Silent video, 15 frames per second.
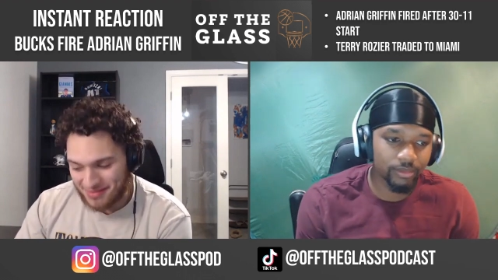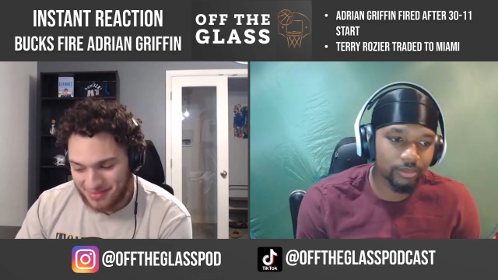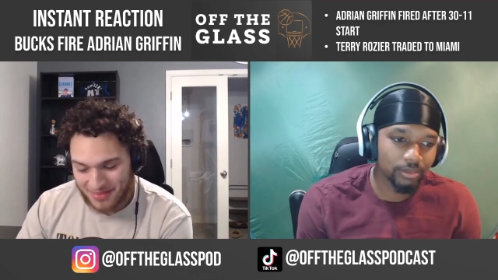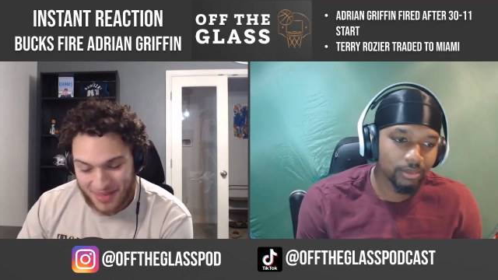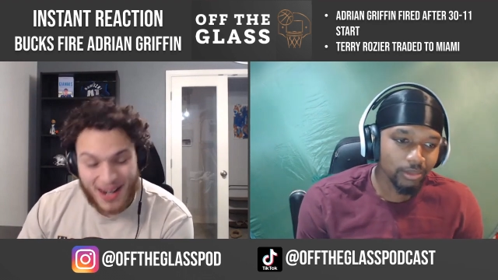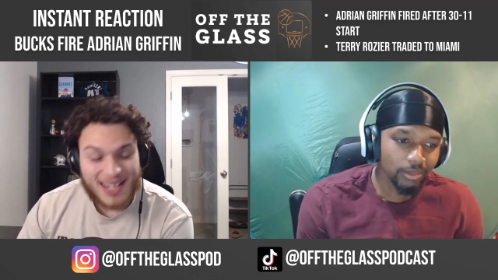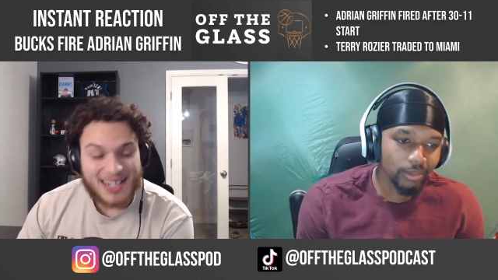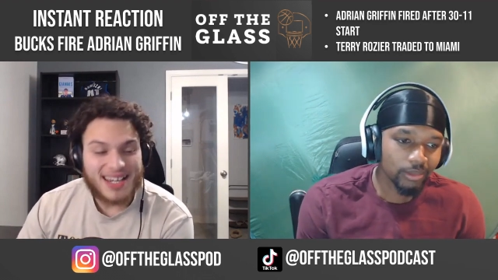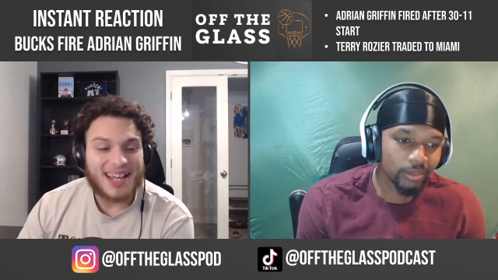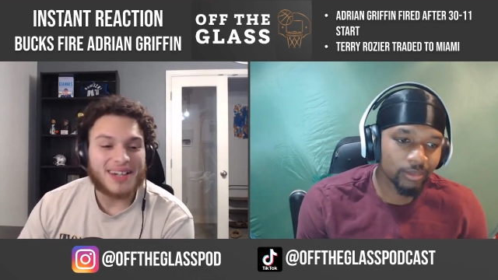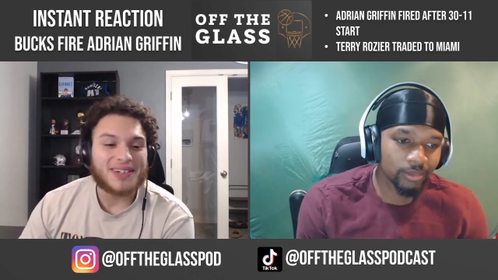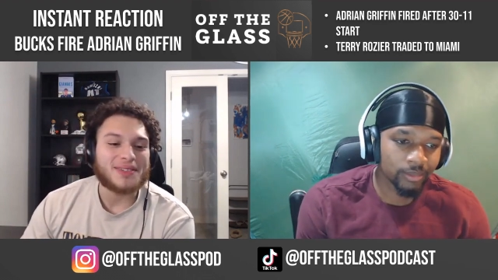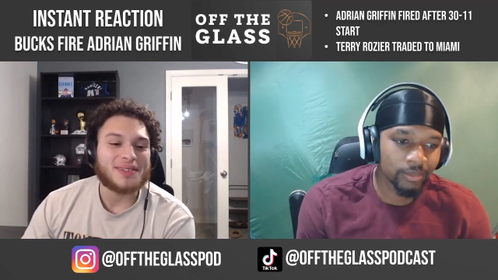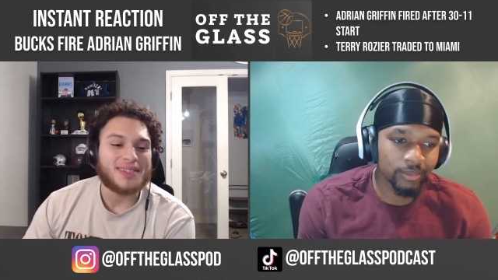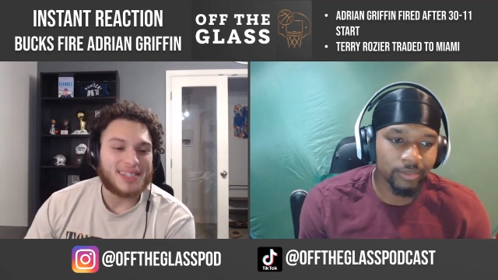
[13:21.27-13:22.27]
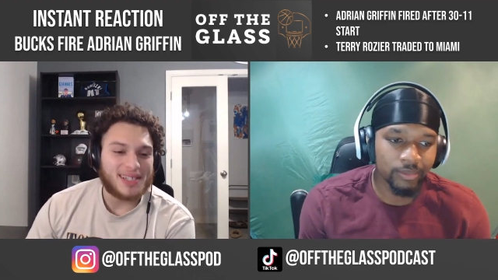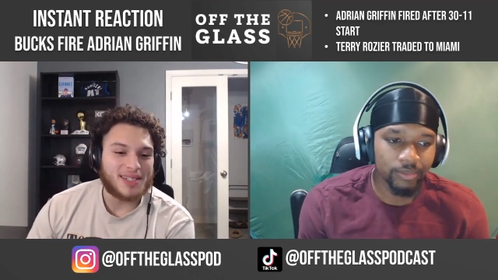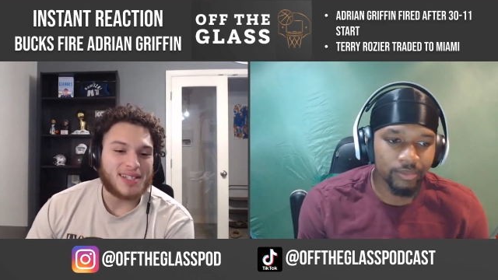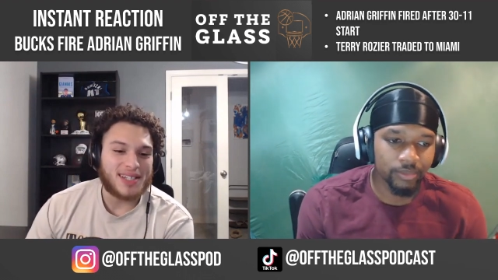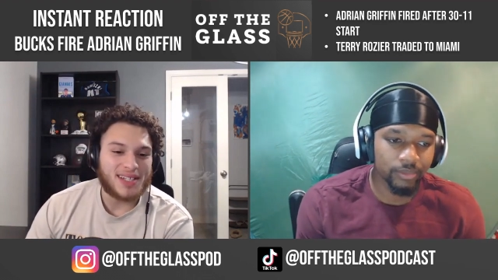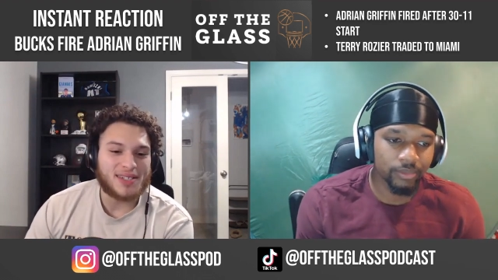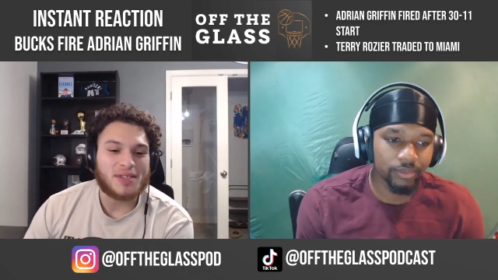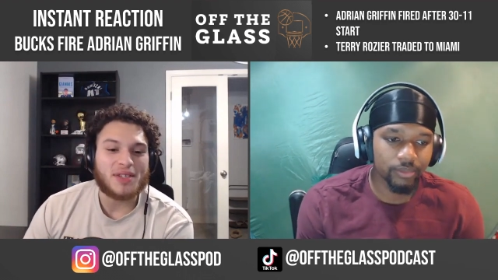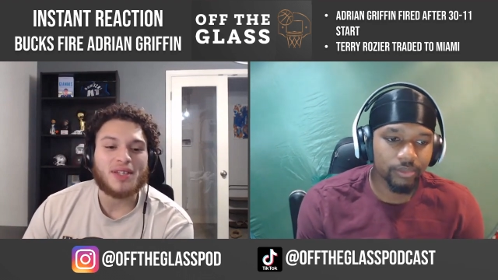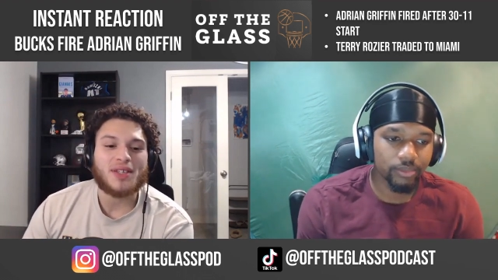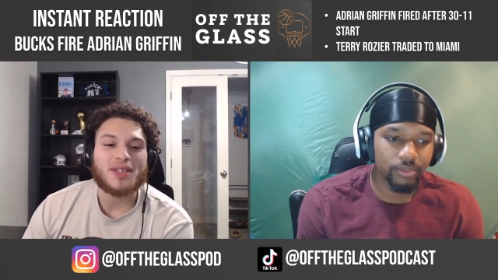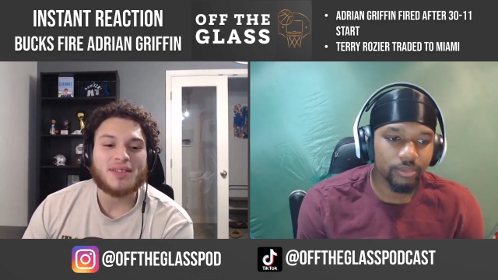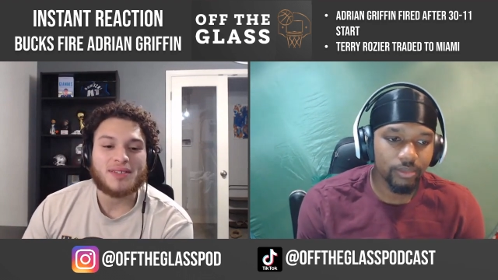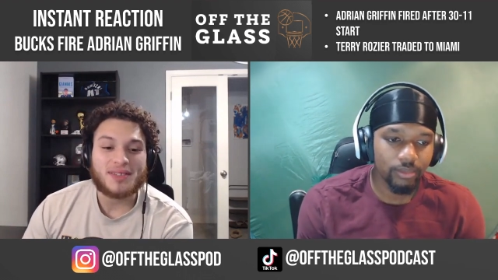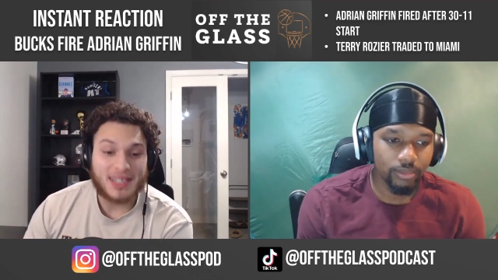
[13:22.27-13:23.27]
Speaker 1: right now, this is
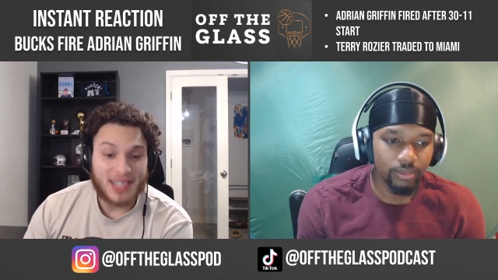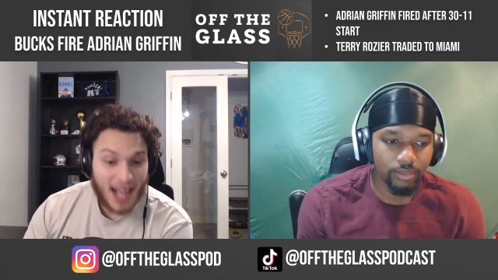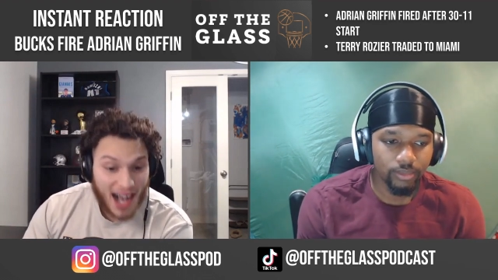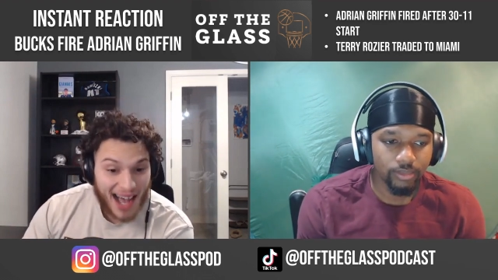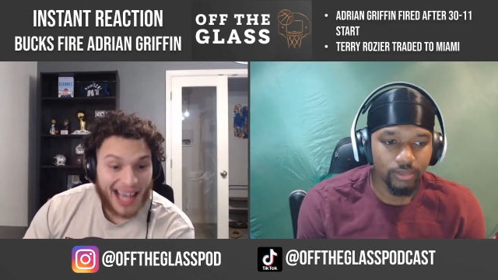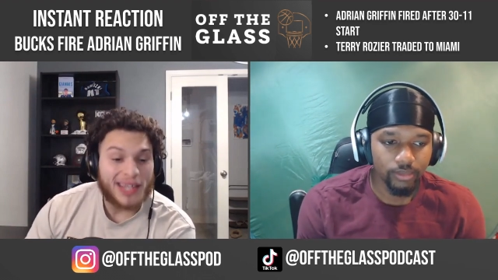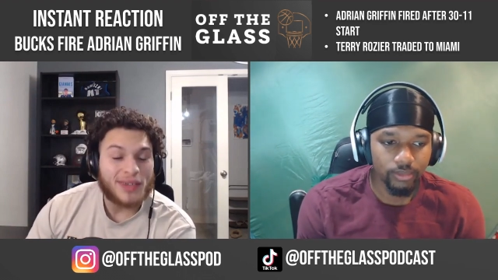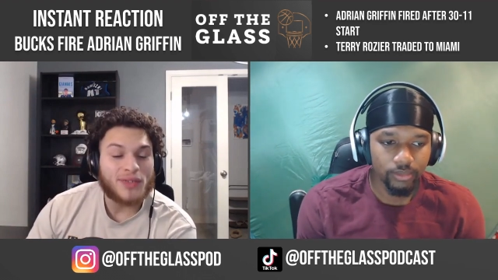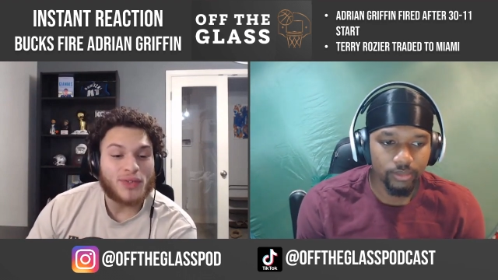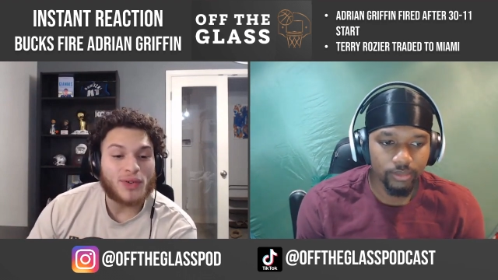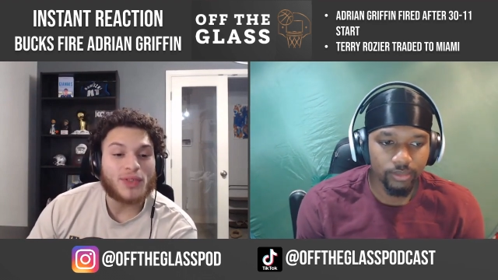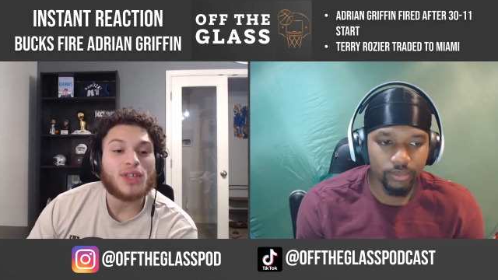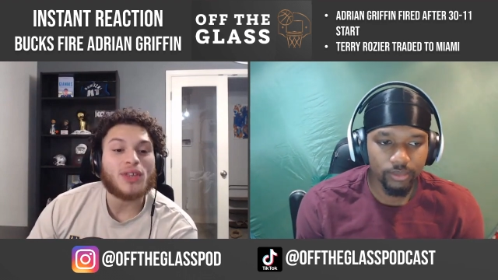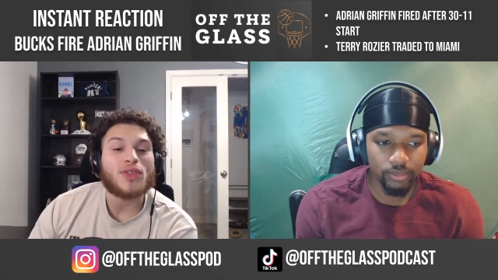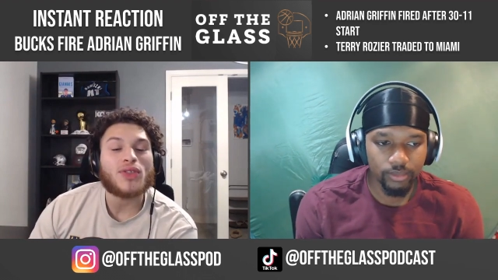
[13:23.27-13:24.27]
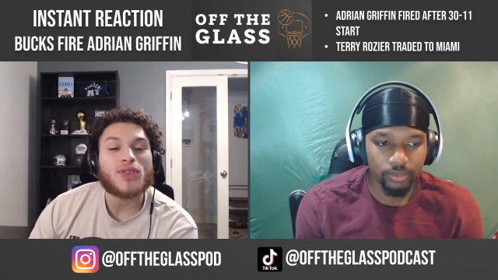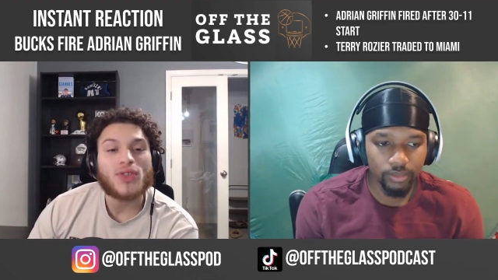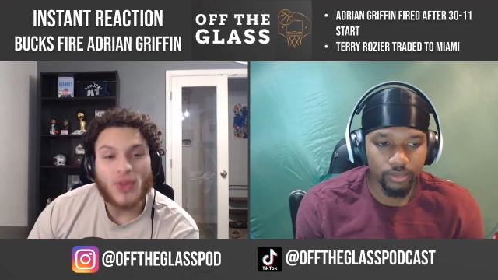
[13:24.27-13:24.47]
the tied for the